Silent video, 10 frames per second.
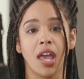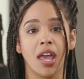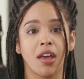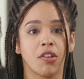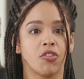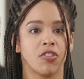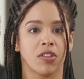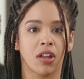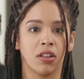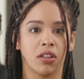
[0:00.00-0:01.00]
and she's
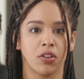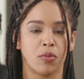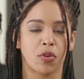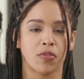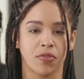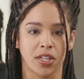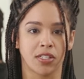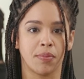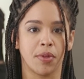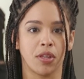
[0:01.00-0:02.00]
got a little more
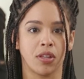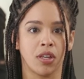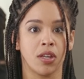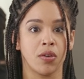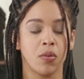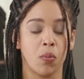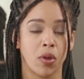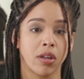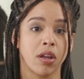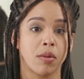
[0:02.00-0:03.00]
flexibility
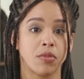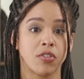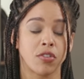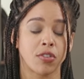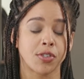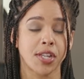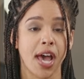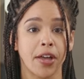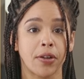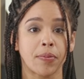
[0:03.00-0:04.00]
when it comes to her
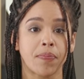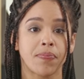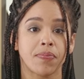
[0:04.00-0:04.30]
style.